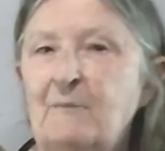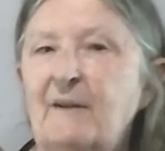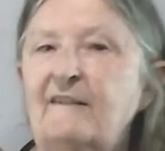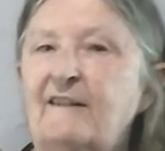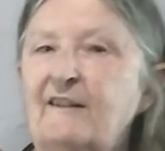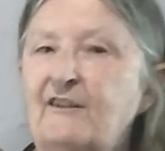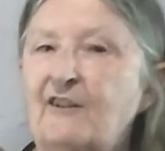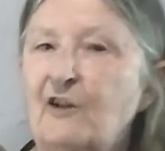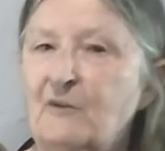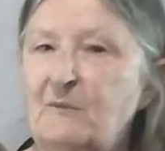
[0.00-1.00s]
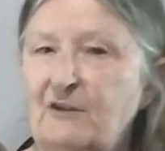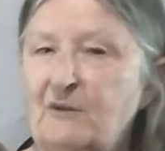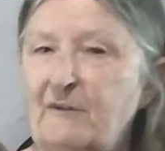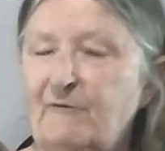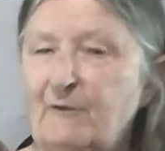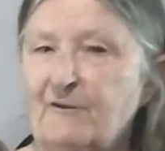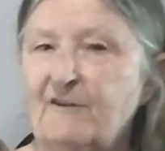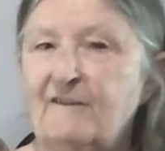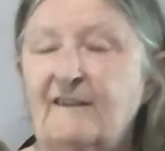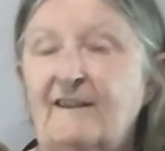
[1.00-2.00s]
getting to know them a little bit
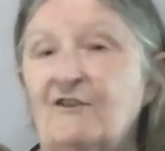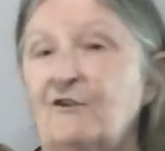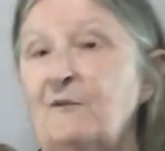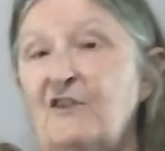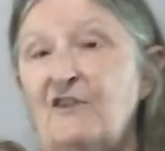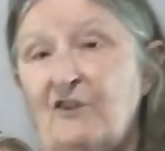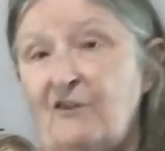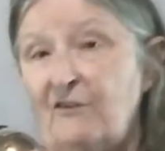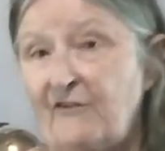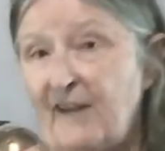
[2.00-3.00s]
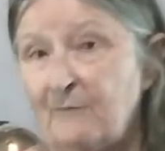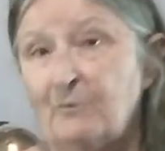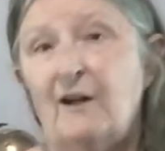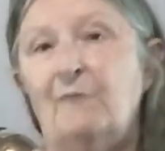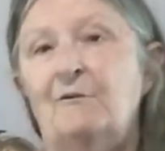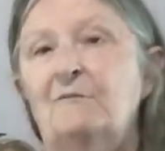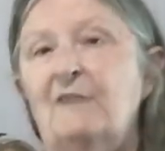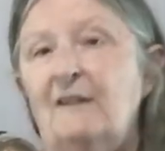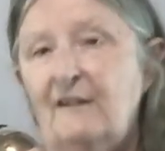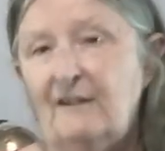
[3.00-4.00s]
first. It doesn't always solve that problem
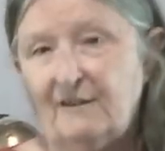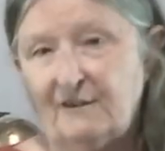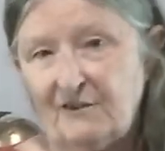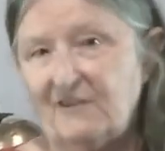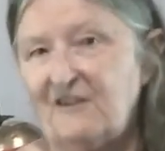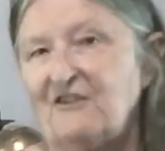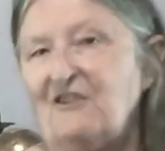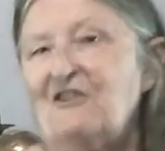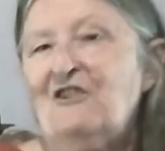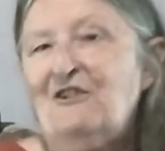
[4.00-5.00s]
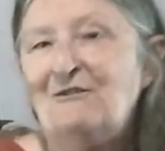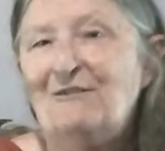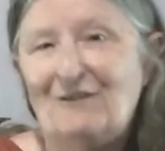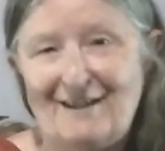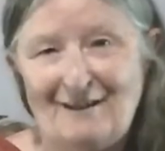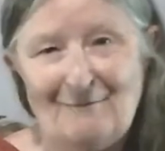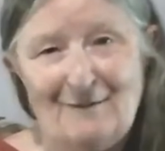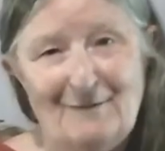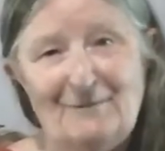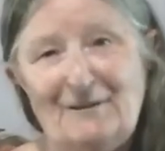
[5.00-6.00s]
because there's still crazy
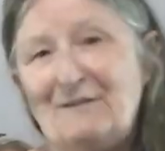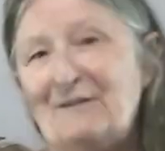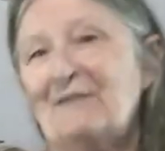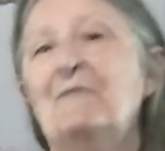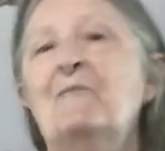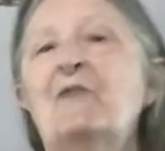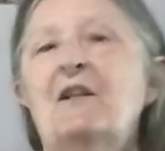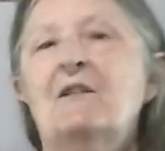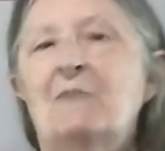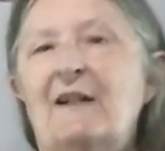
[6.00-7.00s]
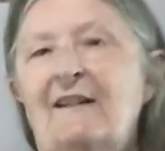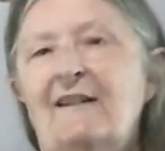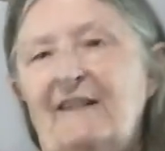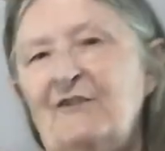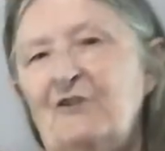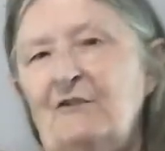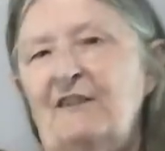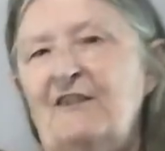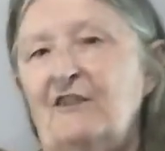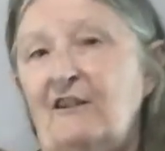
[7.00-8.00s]
people out there, but it gives you at
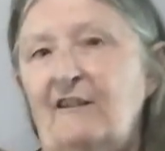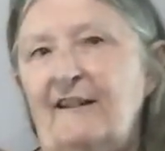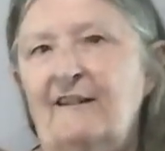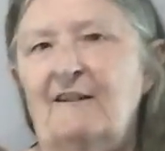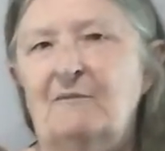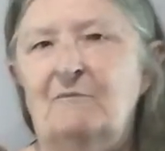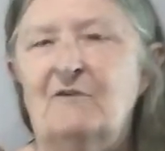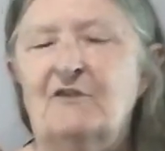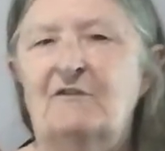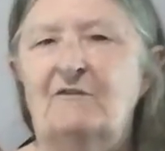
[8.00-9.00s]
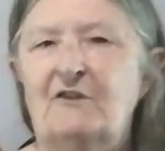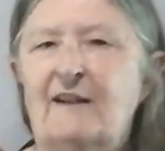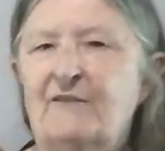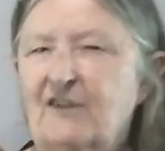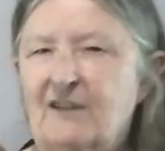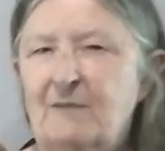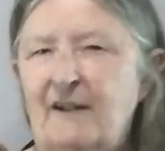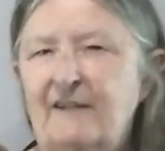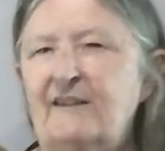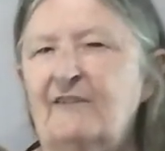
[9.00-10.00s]
least a leg up so you have some
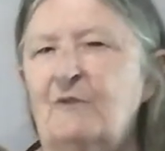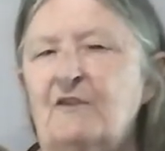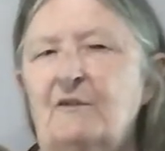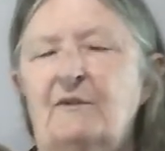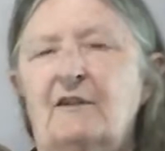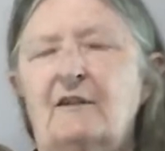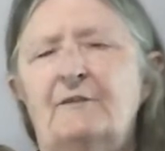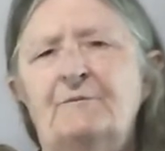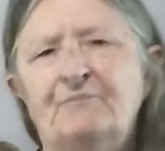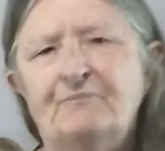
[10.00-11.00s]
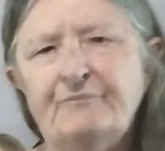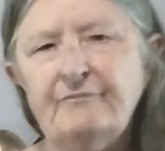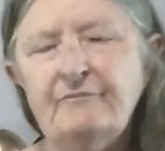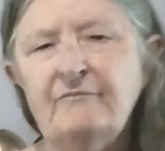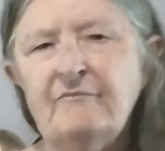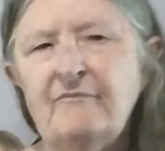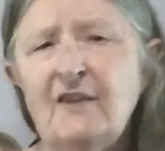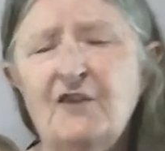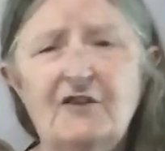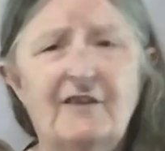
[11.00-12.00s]
idea of what's going on.
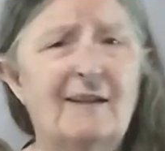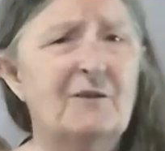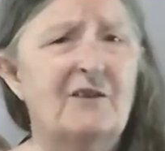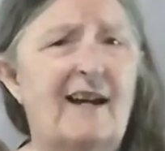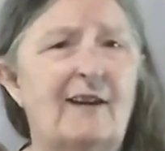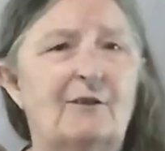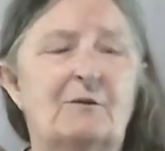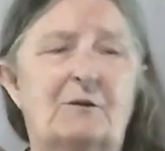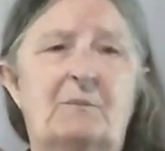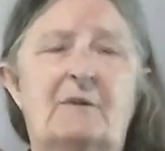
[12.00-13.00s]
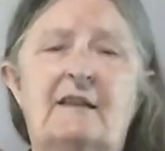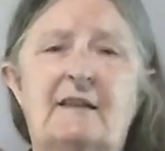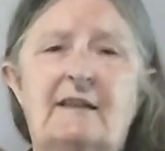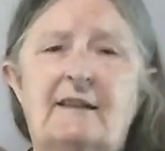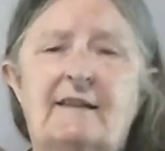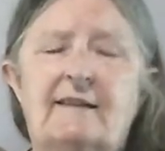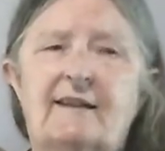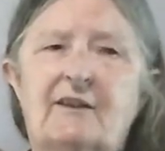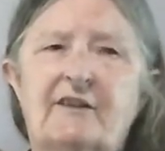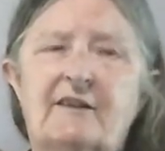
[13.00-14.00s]
So that was that group. Now
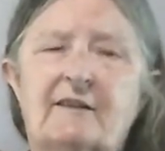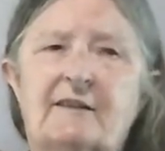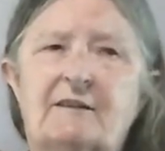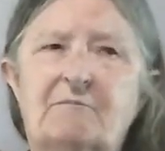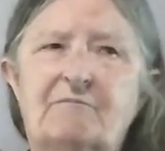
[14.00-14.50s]
the